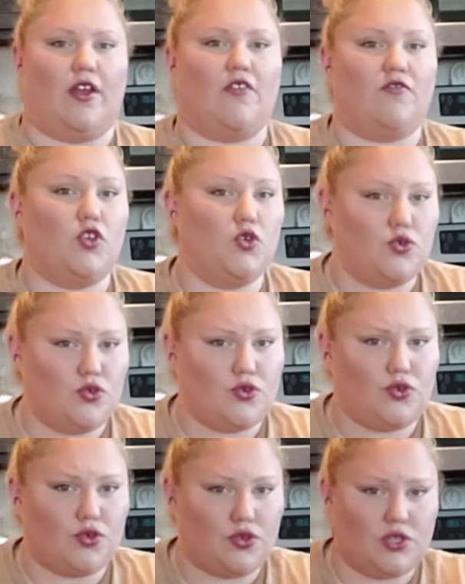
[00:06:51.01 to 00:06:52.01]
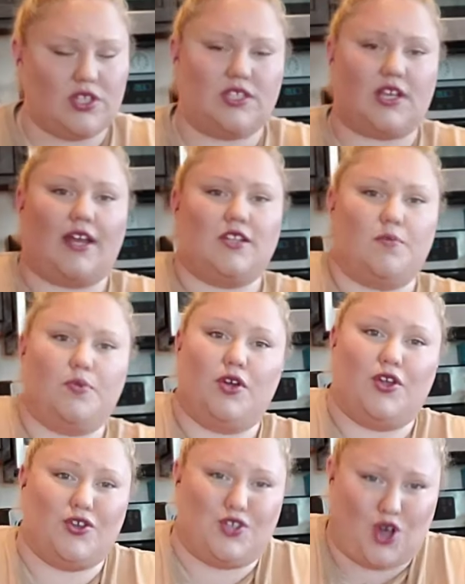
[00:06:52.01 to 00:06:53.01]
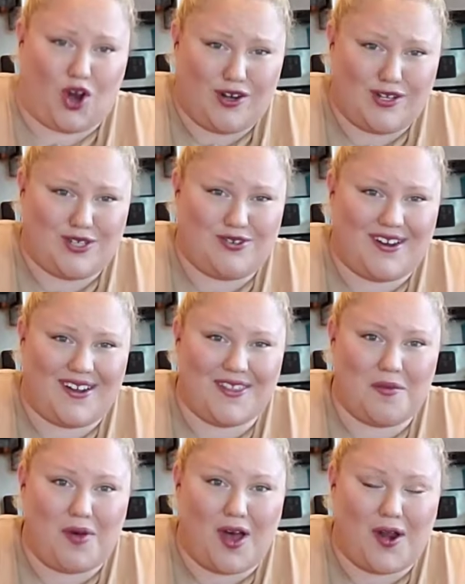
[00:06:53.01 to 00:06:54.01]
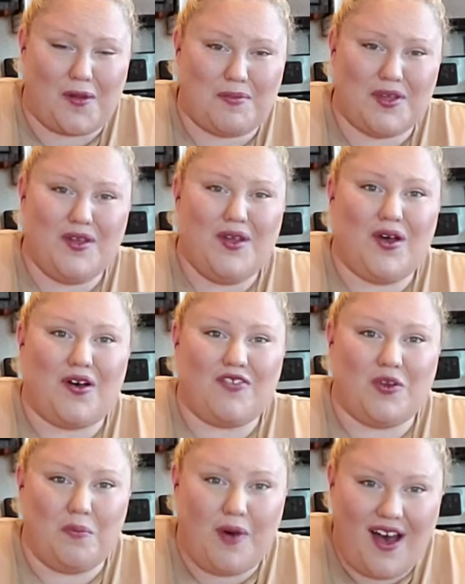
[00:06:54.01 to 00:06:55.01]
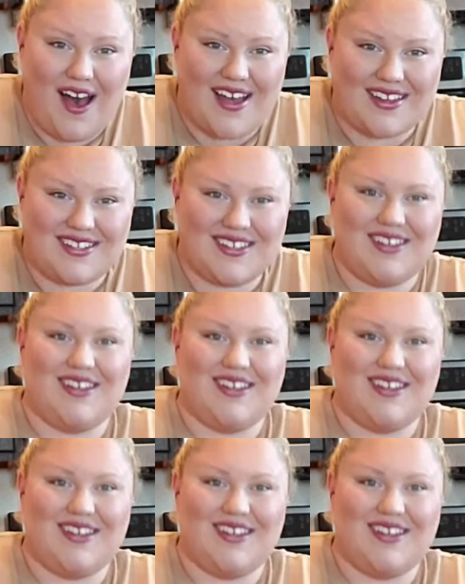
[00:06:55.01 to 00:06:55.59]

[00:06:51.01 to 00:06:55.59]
If you decide to put your jars straight on the bottom of your pot,